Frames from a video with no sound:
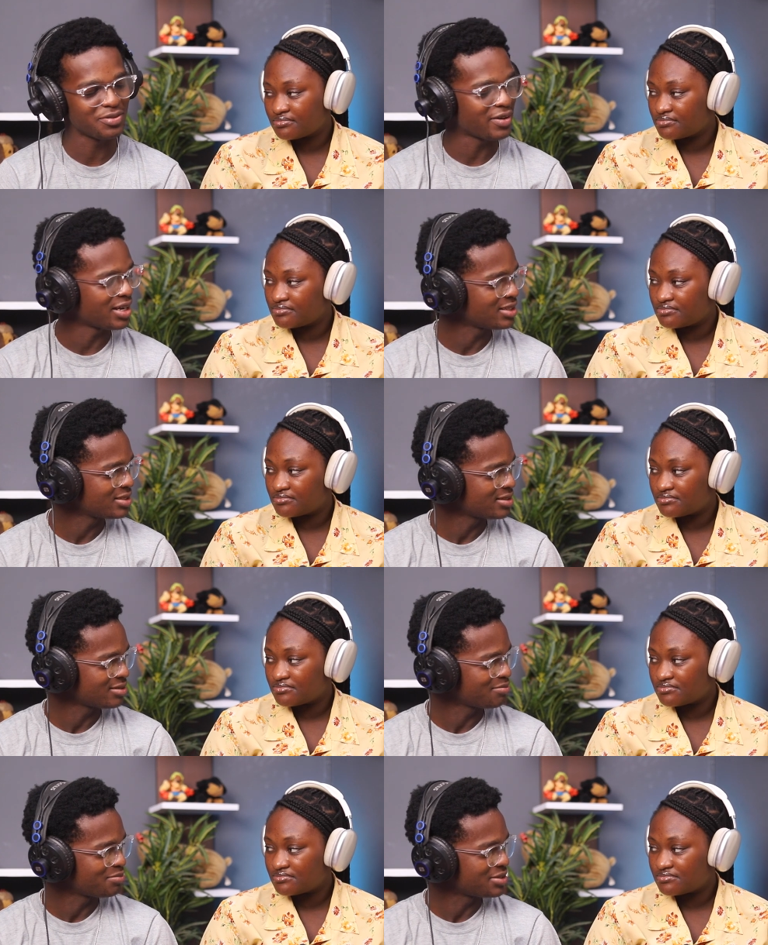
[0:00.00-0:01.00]

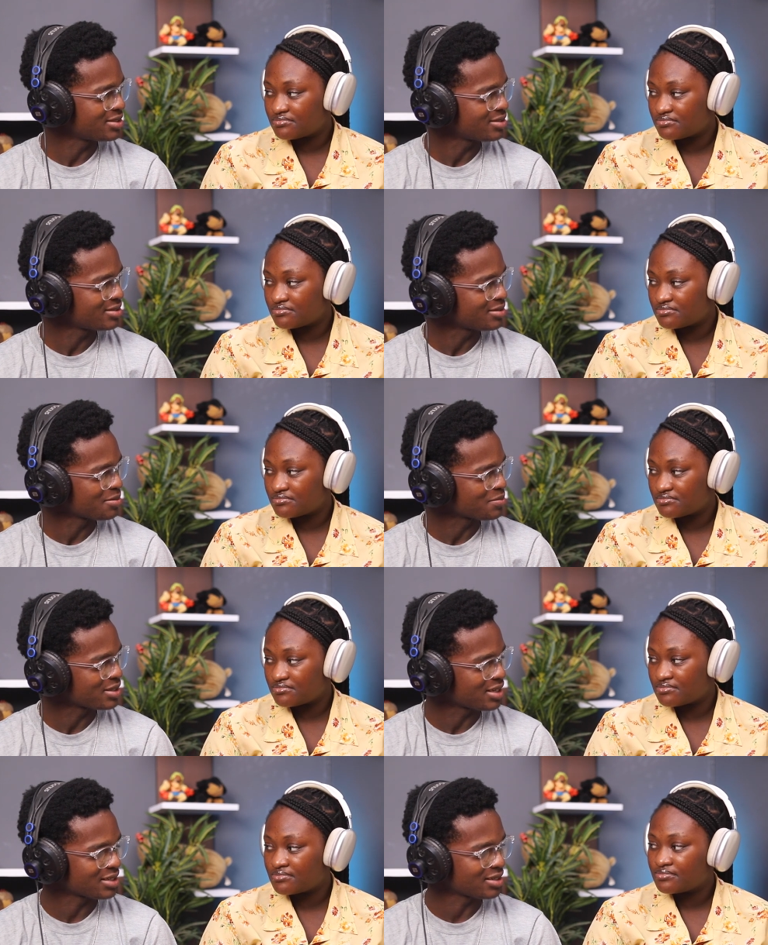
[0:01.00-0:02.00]
Speaker 1: finding this
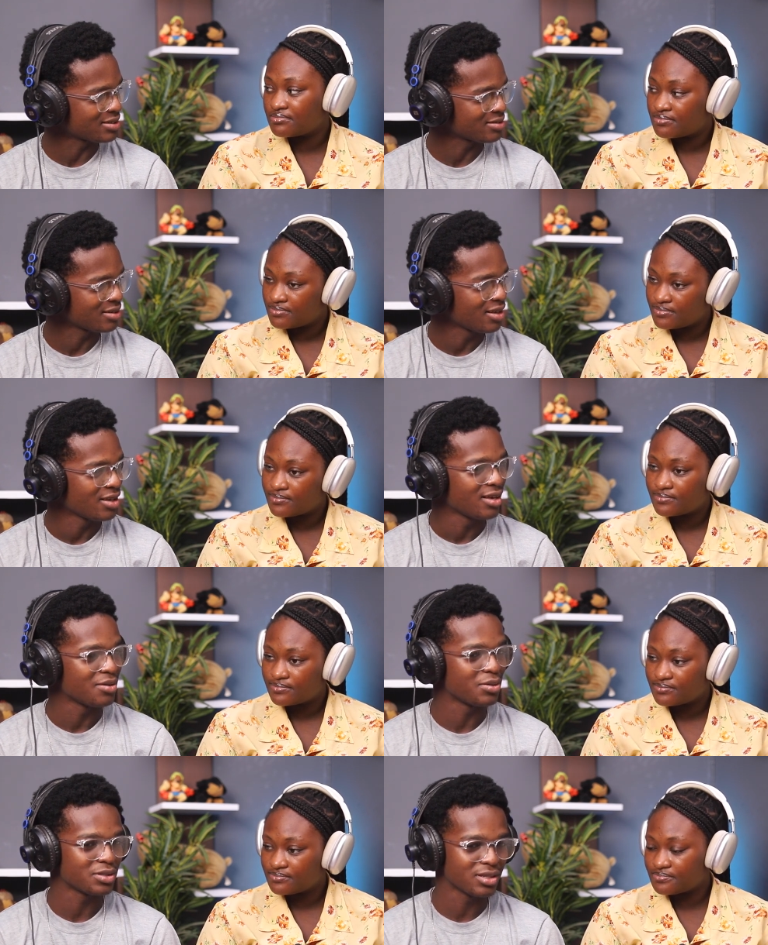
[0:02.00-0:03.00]
something like that.
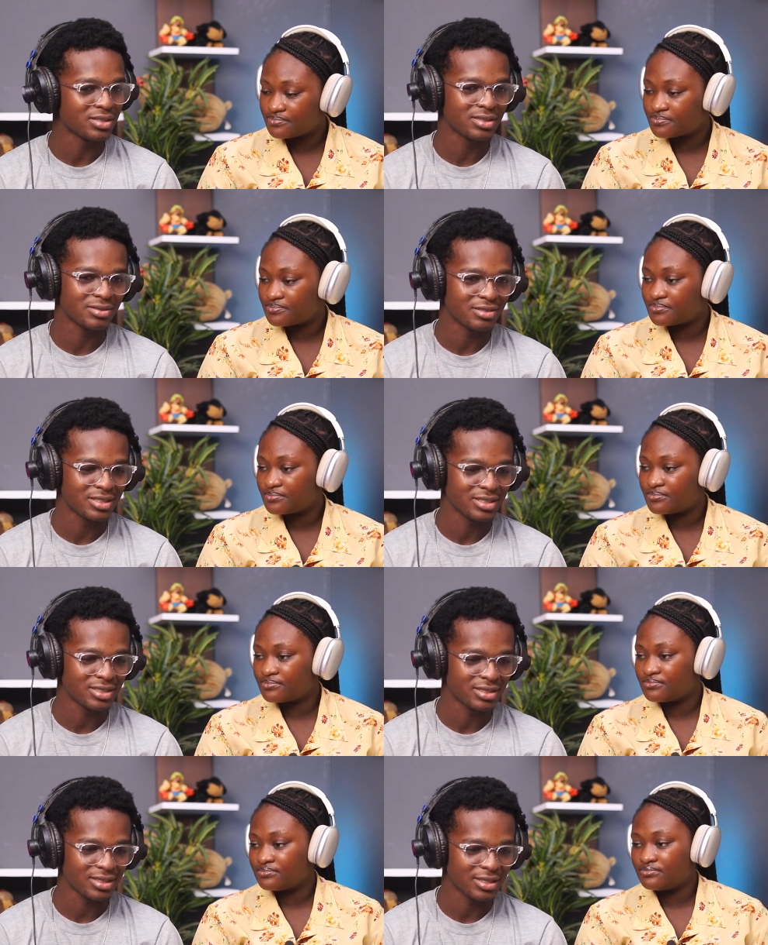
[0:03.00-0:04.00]
He was lost in
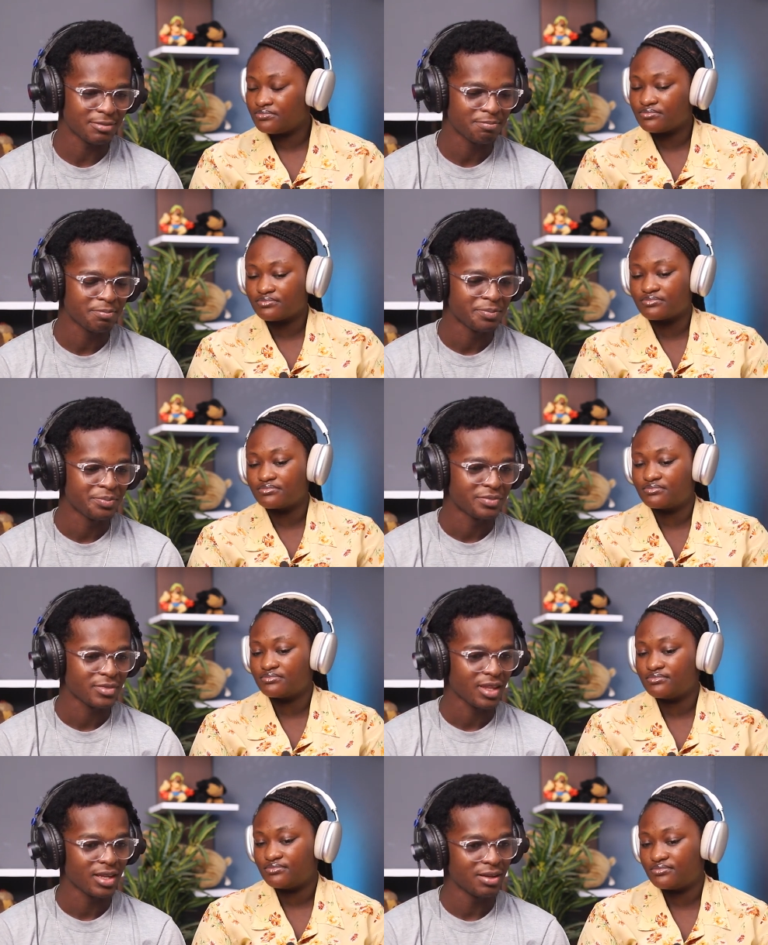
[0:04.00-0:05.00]
religion, and
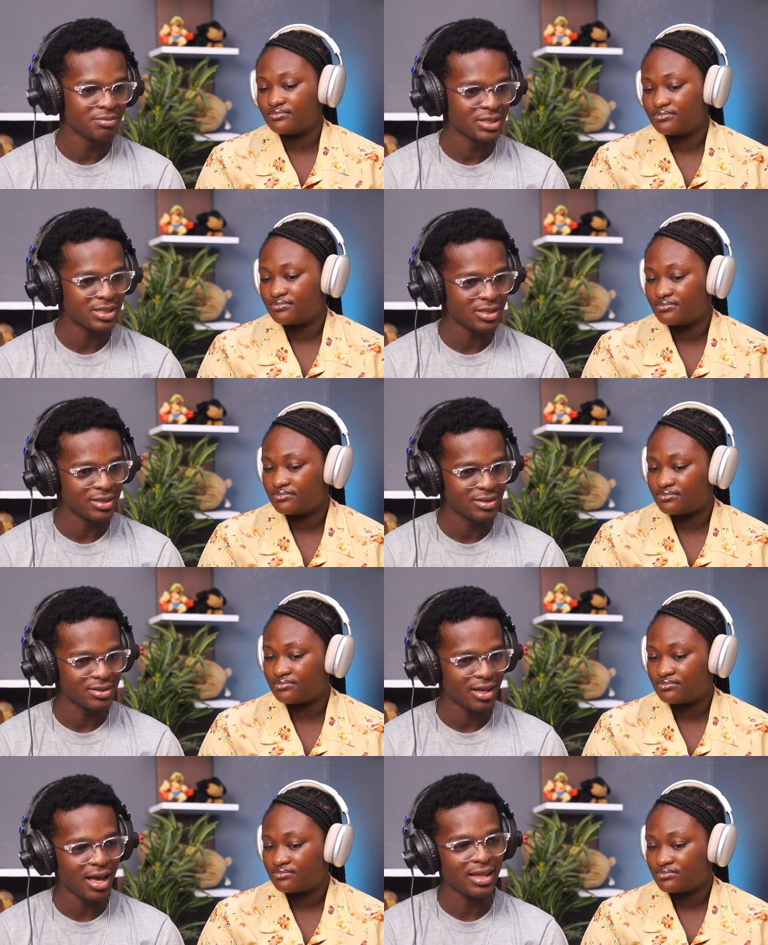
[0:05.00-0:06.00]
him
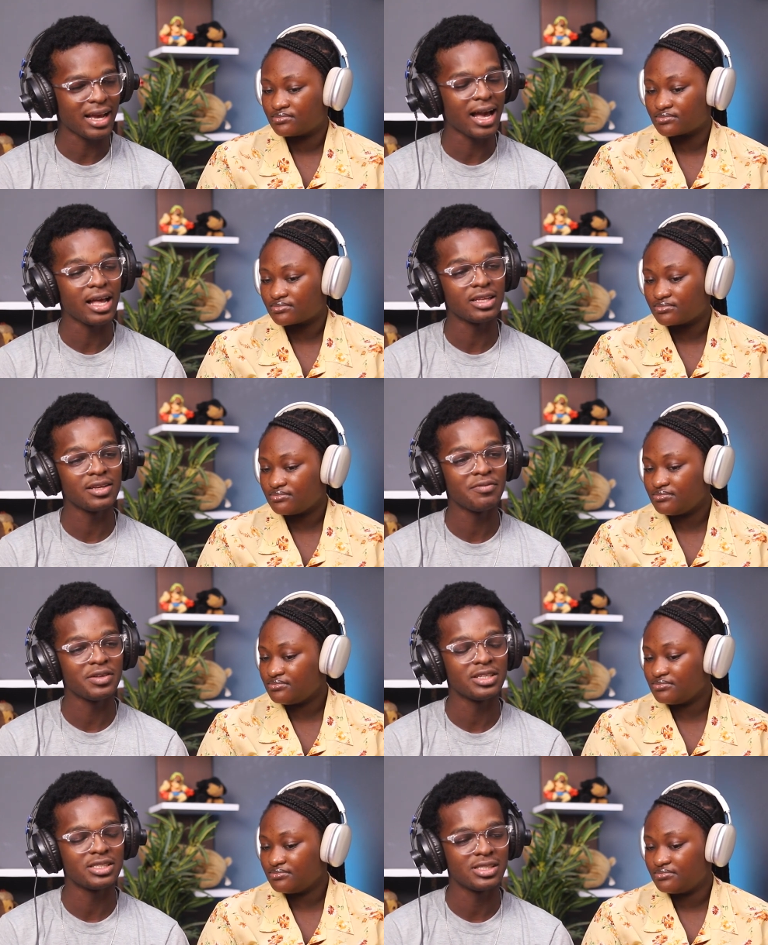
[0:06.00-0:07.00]
saying I didn't
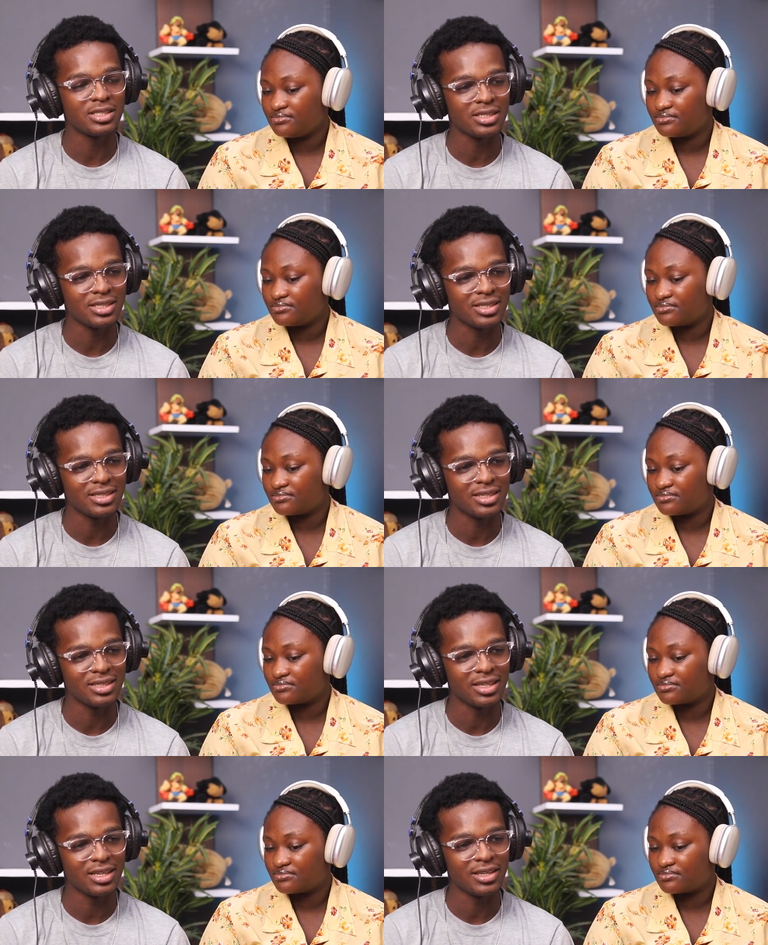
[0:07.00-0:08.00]
really see
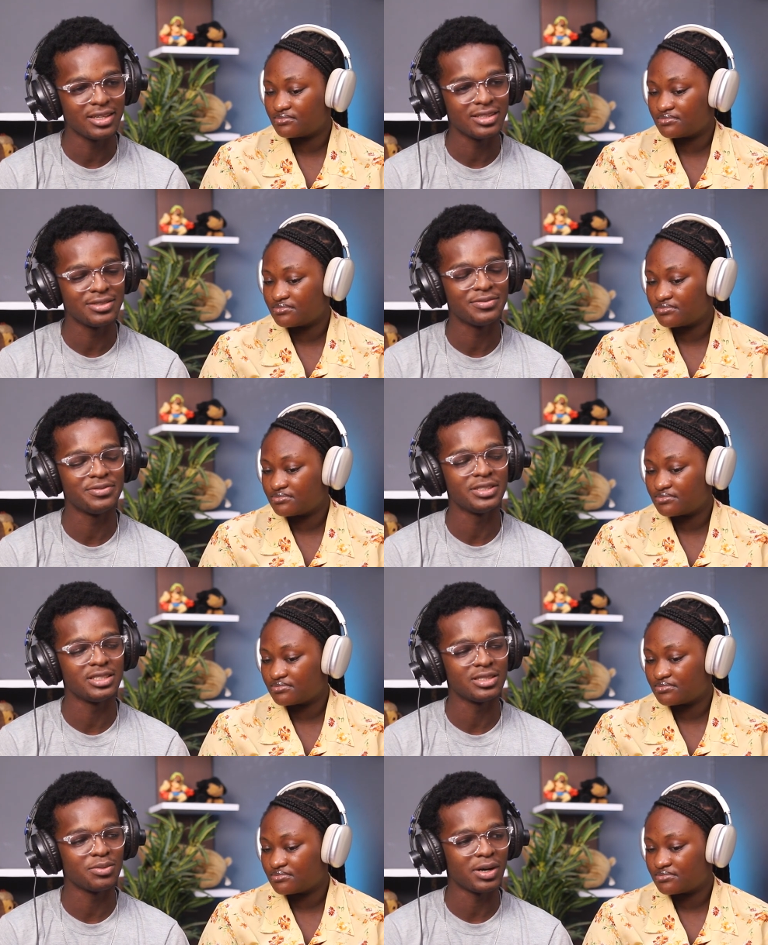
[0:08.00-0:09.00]
the
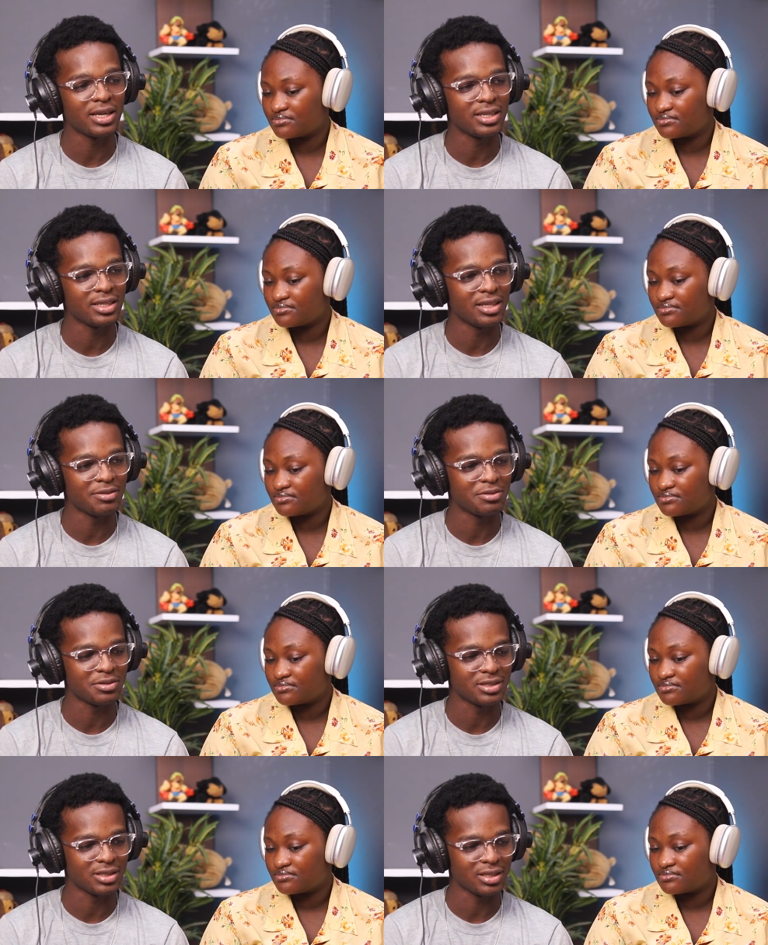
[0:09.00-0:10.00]
reason why he left
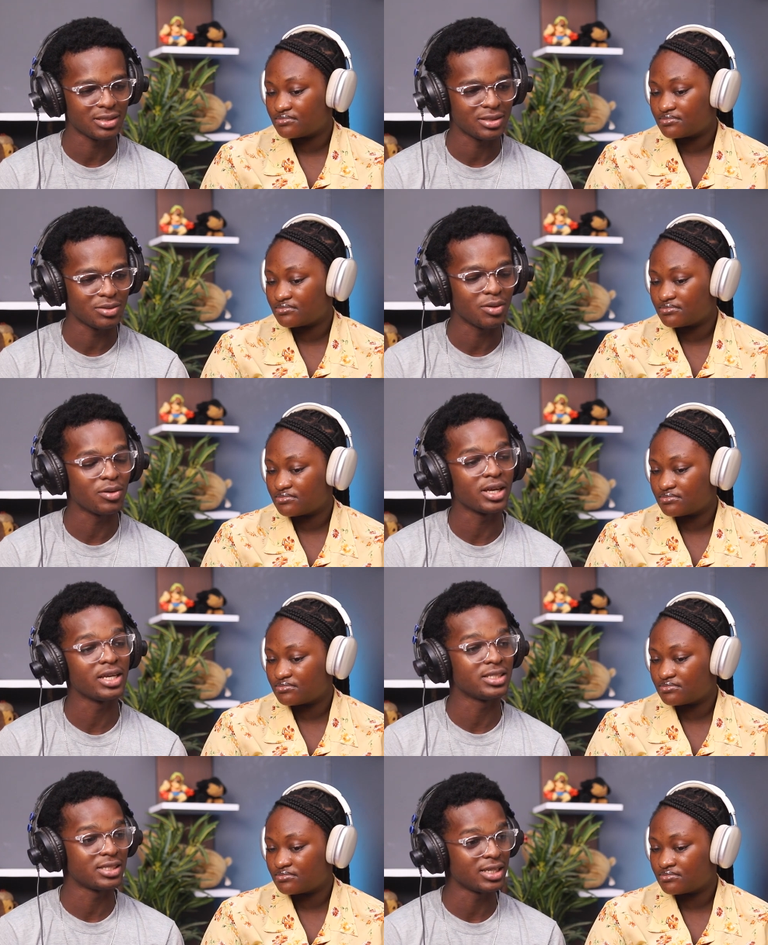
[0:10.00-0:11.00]
Christianity. Okay,
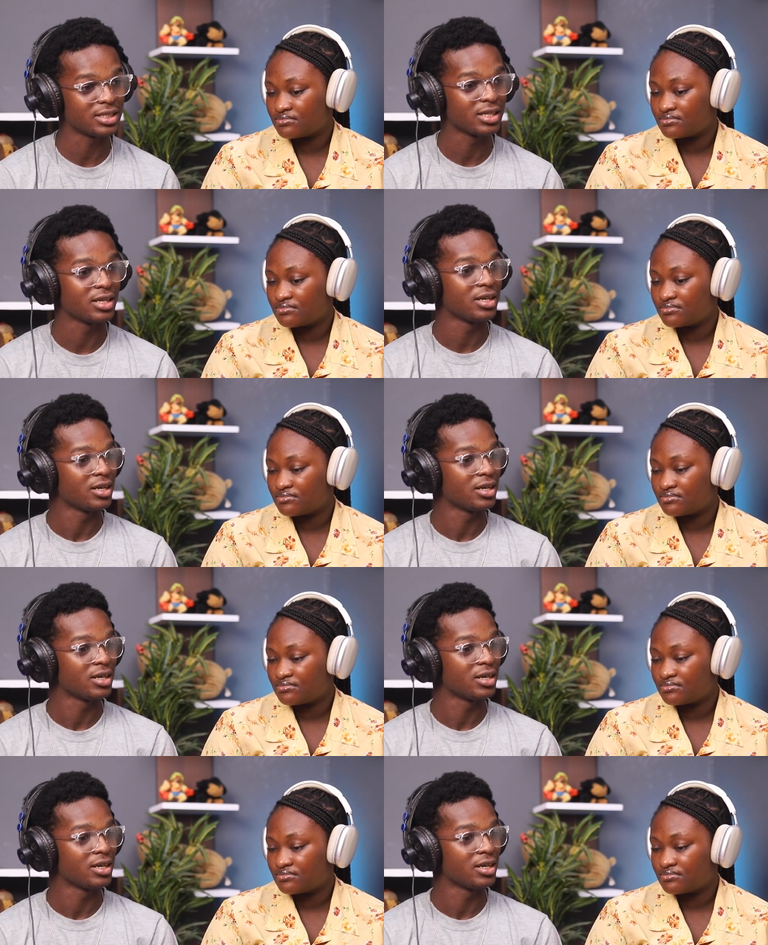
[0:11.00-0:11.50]
he said